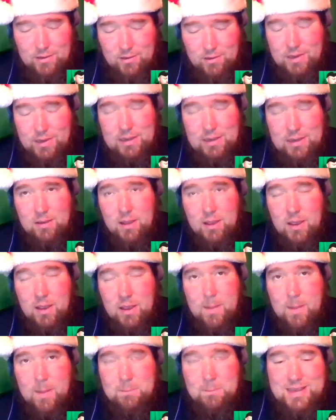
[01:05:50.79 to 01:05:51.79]
any
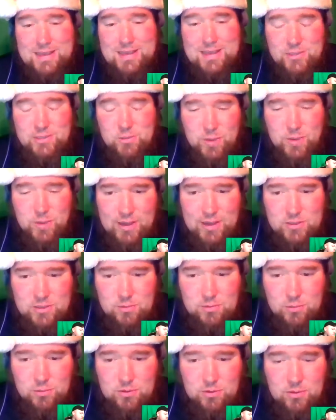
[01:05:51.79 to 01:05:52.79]
means
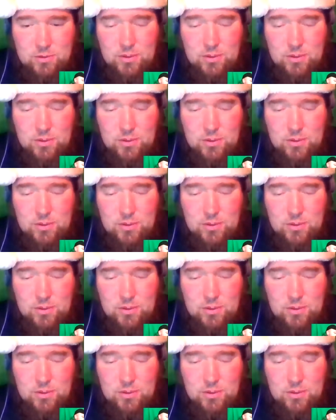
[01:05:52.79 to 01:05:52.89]
possible,